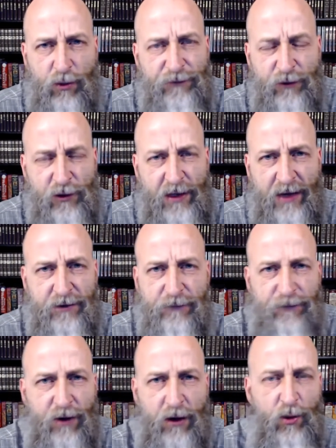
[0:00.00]
if you'd like to
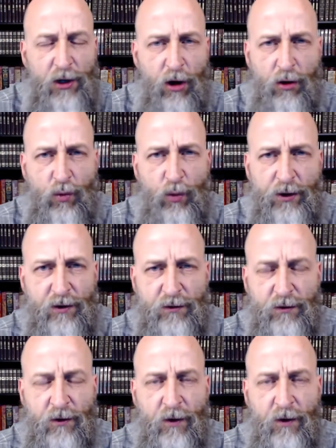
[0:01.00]
follow along with us.